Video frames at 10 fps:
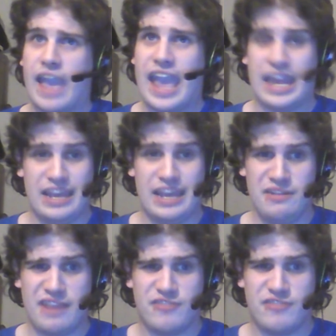And
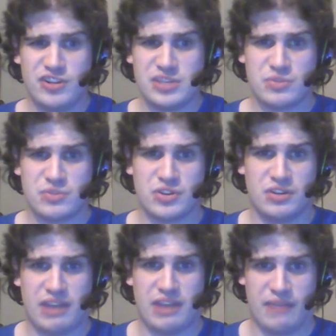at first
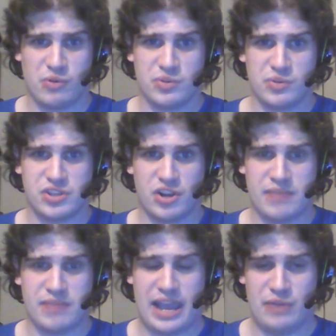everyone was talking
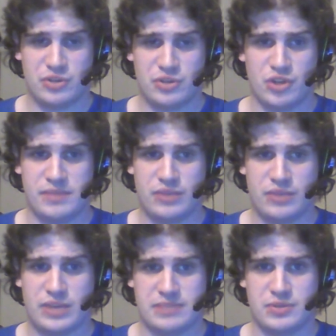about how it was going to be a
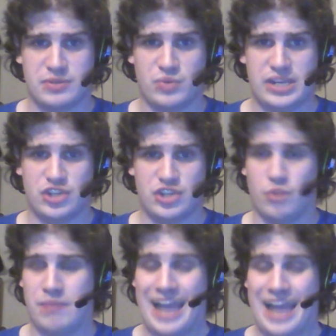race between
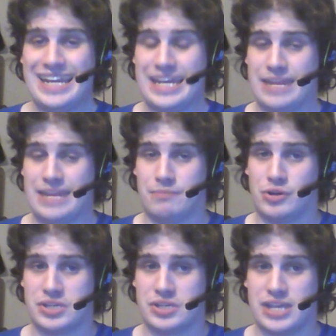Joe Biden and
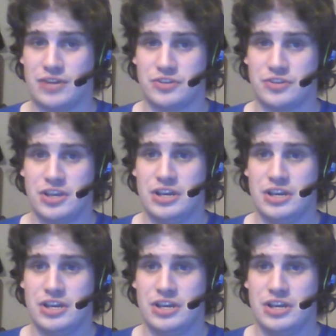Bernie Sanders.